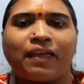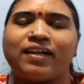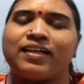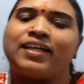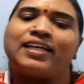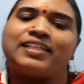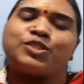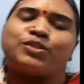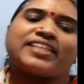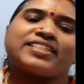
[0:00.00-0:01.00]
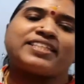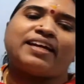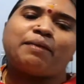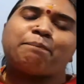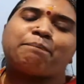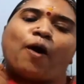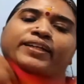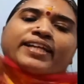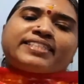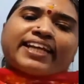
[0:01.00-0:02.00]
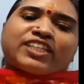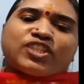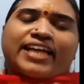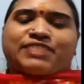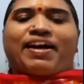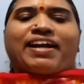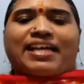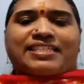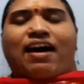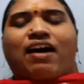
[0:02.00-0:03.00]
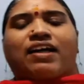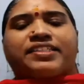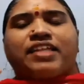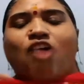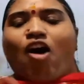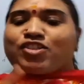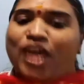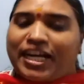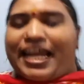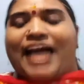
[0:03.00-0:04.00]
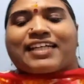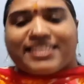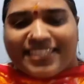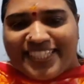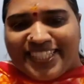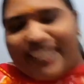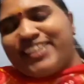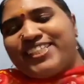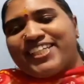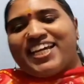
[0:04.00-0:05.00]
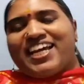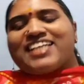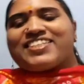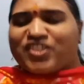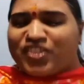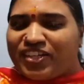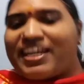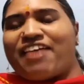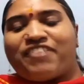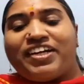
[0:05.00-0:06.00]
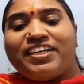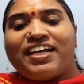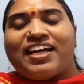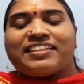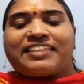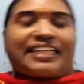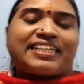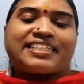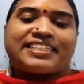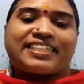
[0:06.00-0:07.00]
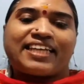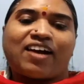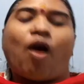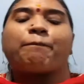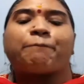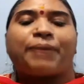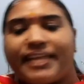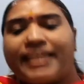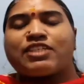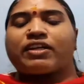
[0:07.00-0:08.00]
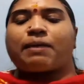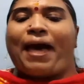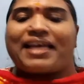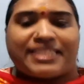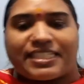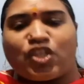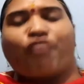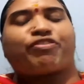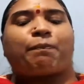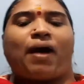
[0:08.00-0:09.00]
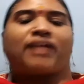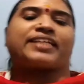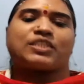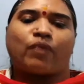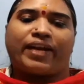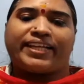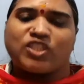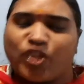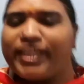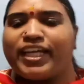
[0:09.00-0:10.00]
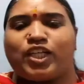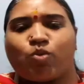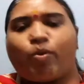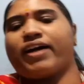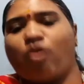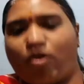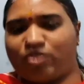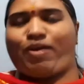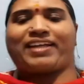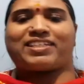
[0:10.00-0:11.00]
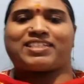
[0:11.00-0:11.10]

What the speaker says: So that's an important section as far as our Indian Contract Act is concerned. Section 11, that is competency or capacity of the parties for entering into a contract.